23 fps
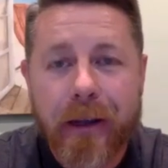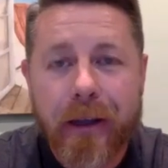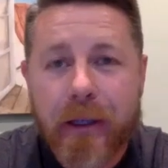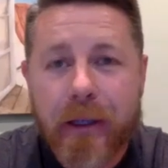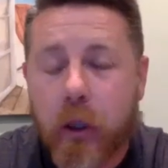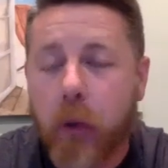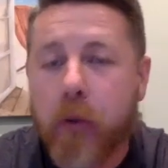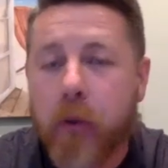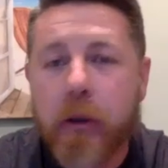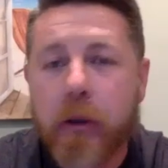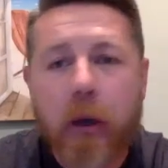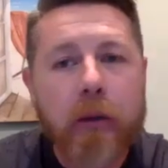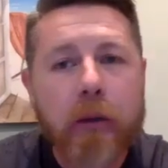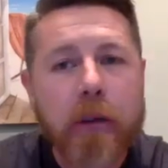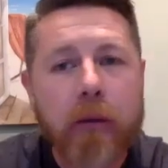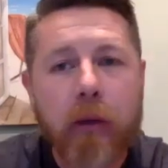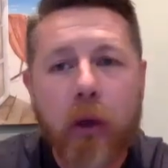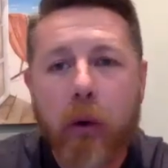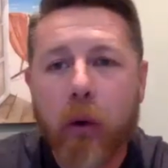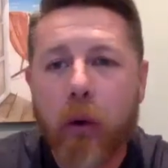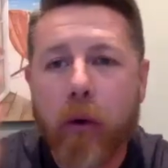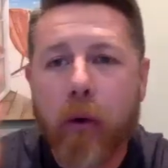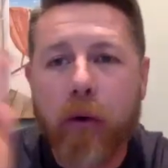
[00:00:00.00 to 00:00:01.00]
So those of
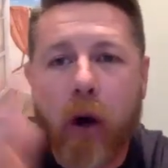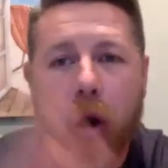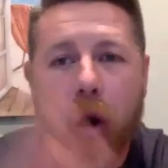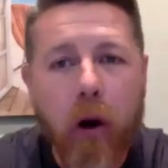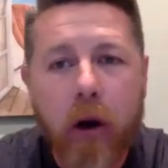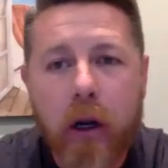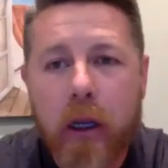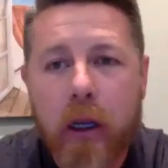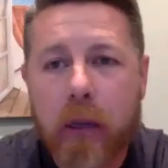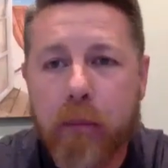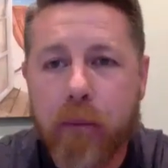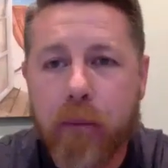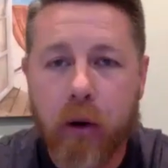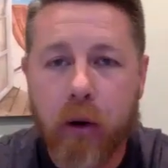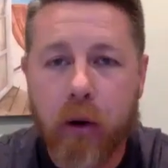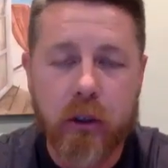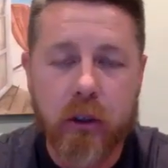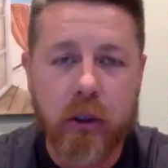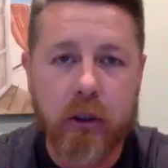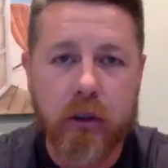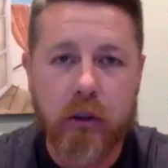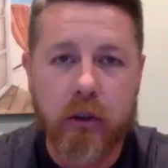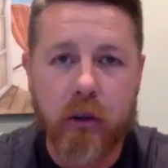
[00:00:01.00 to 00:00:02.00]
you who have already
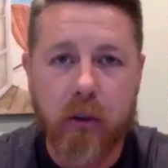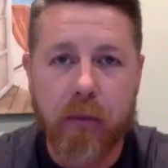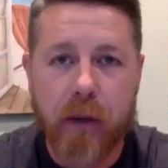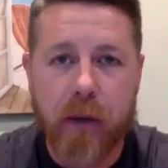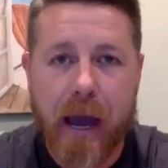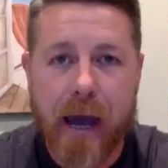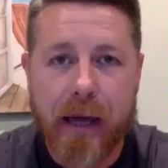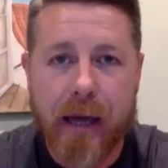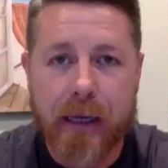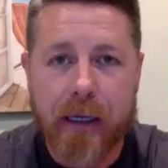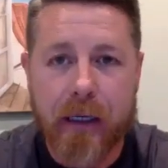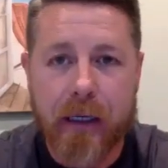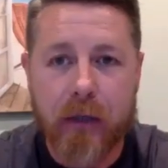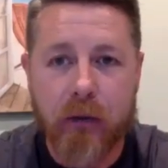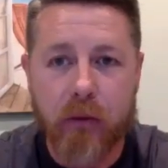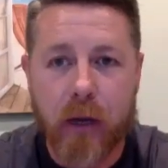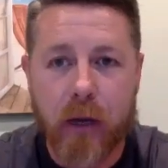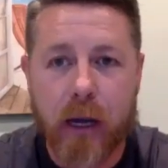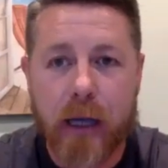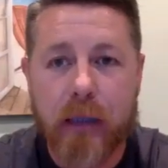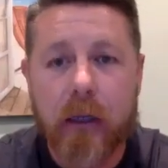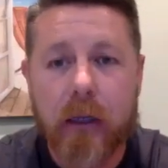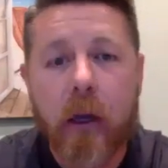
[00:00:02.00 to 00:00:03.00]
purchased your package,
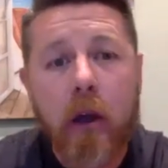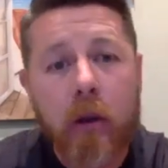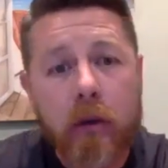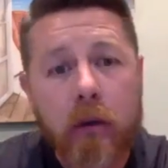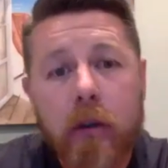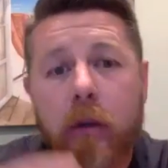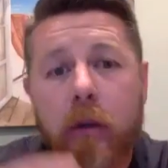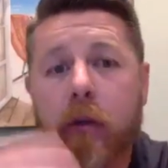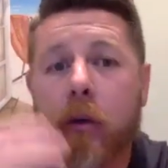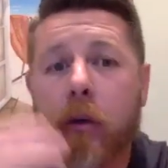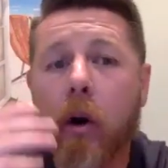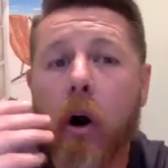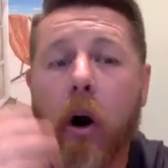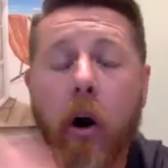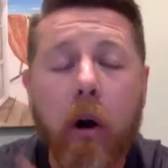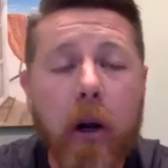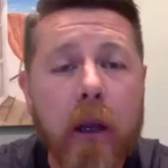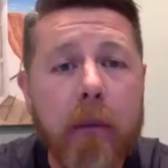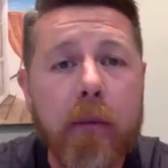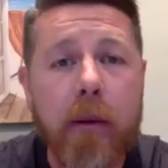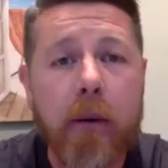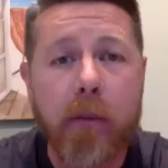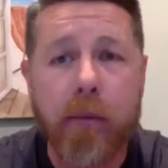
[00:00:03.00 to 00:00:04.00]
right? Those of you who
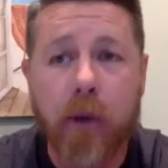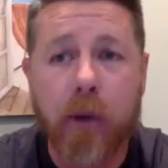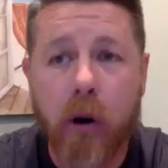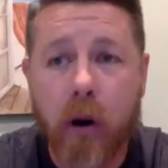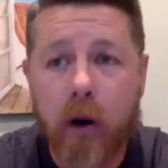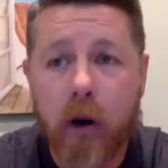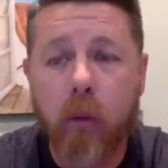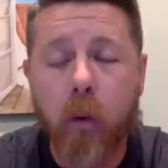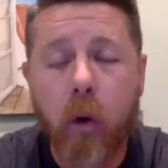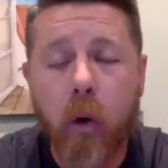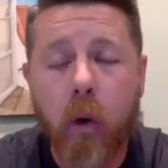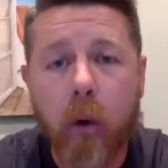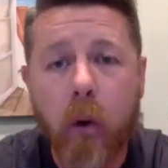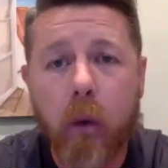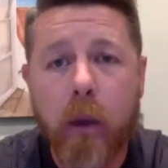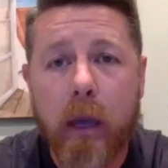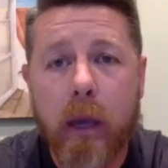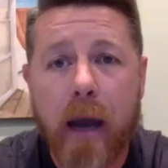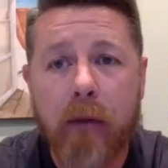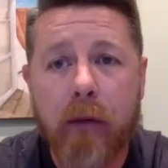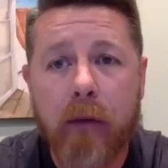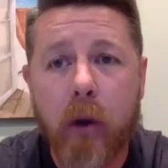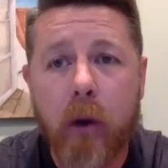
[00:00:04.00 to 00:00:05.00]
already been part of what
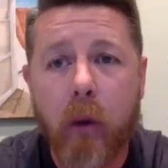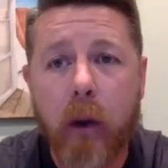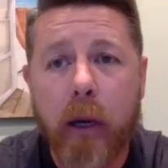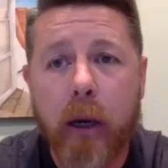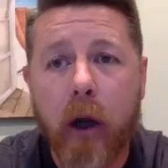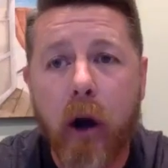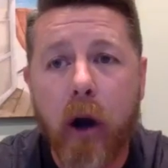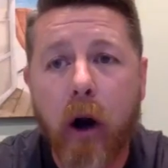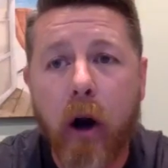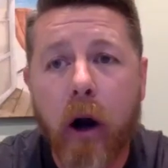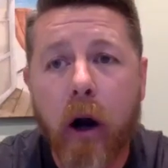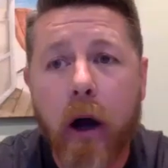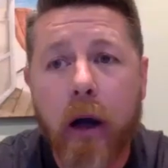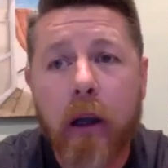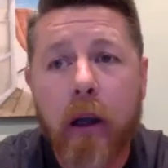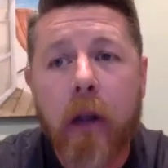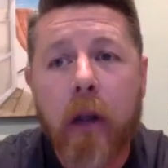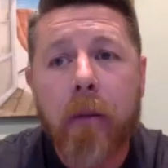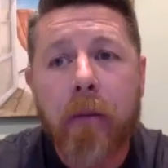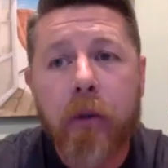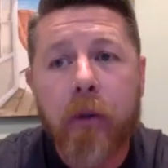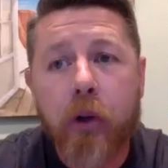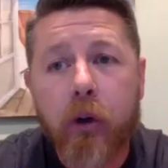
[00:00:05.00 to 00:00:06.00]
we have going on,
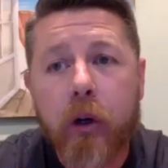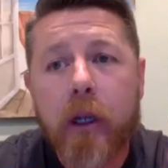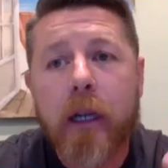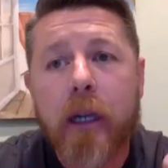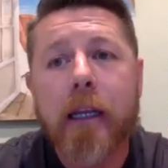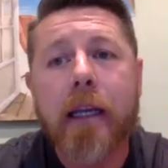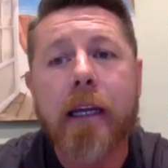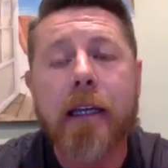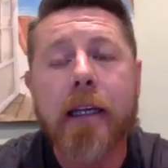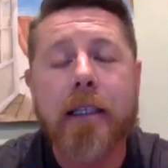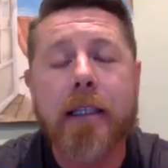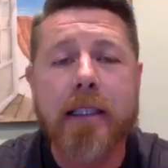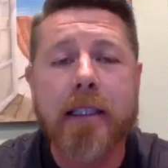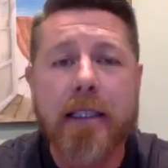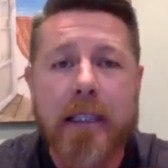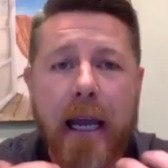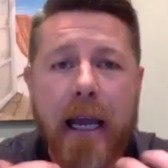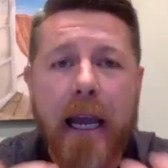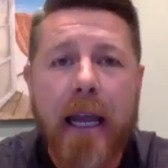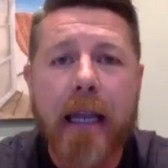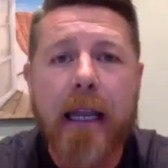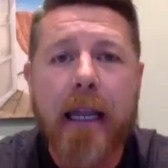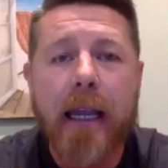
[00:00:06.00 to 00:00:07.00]
you're going to get a
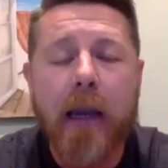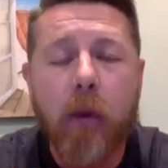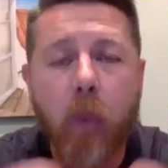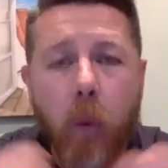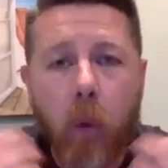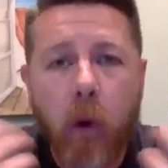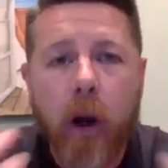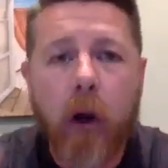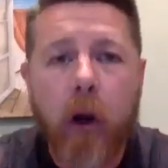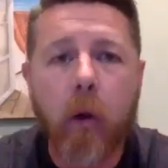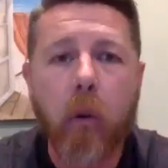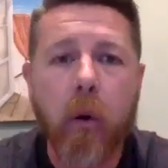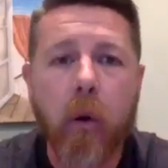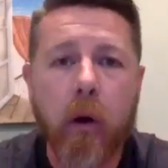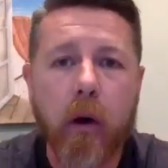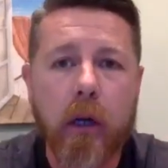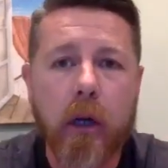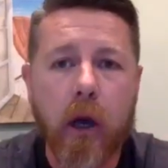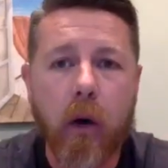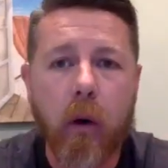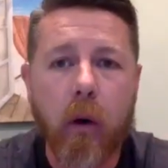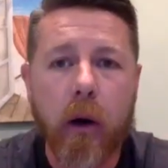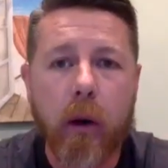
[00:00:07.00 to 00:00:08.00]
say in where we're
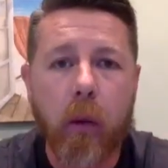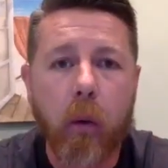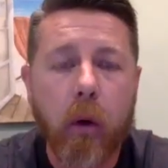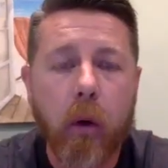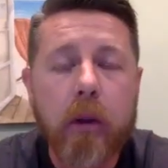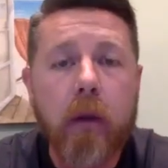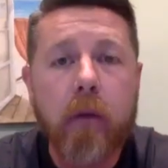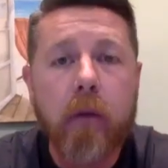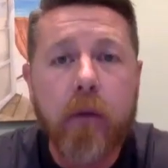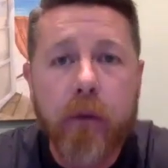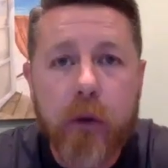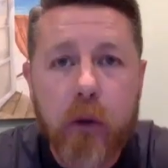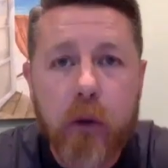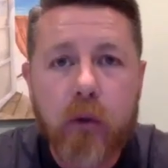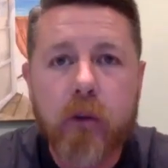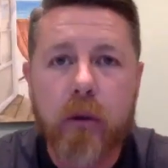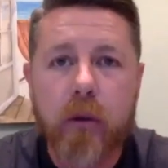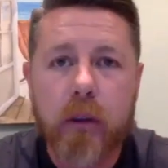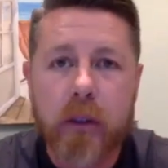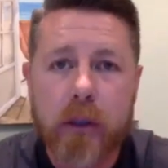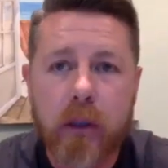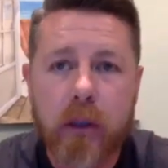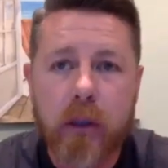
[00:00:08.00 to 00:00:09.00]
going, what the
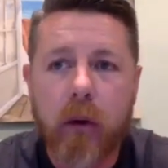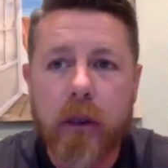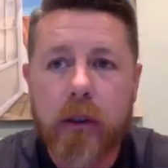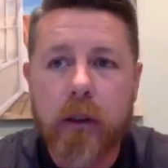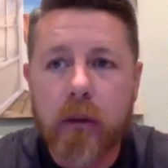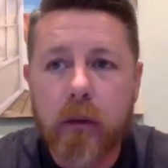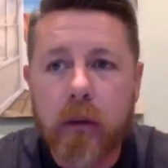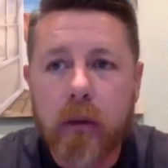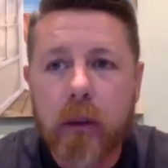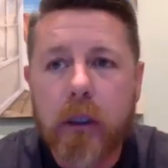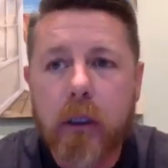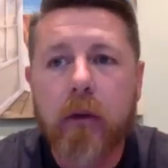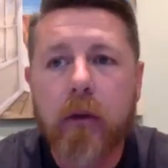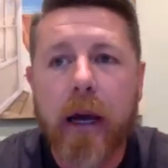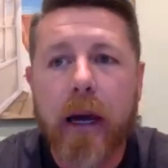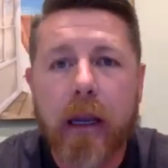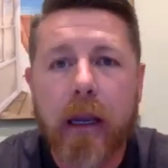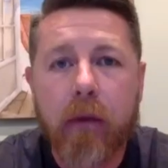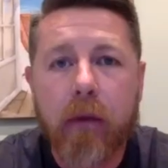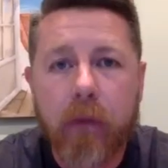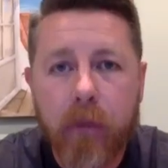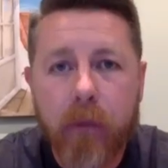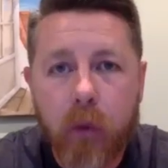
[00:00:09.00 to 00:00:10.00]
future is going to look
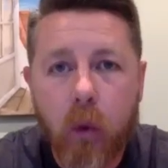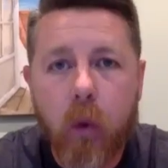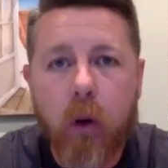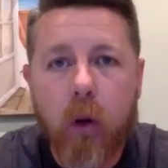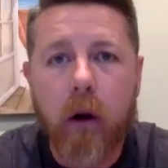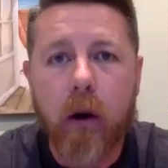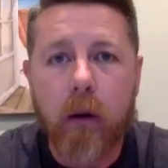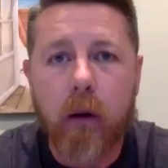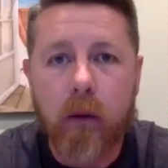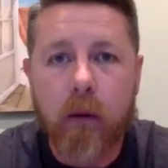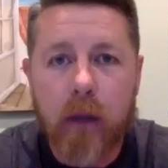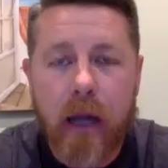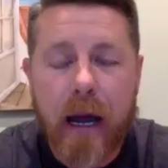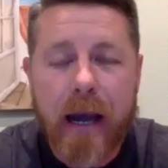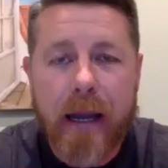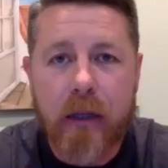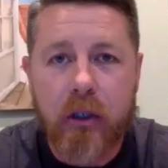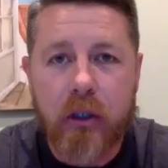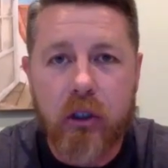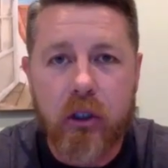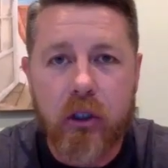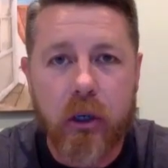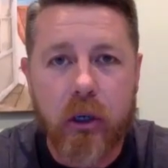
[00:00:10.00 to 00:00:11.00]
like for
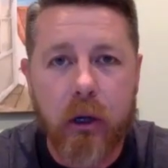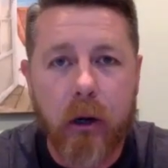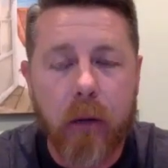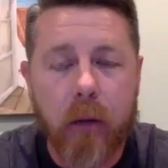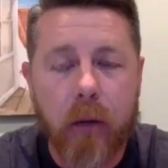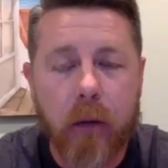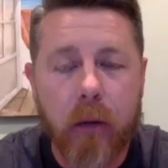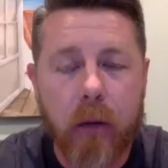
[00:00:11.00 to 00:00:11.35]
Lionshare.